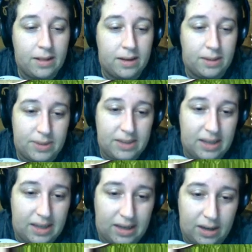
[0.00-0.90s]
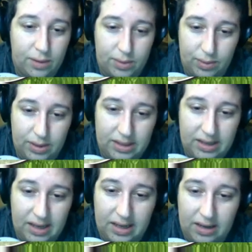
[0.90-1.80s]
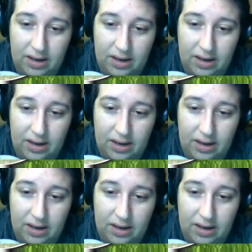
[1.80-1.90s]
look up to see that Cove was already taking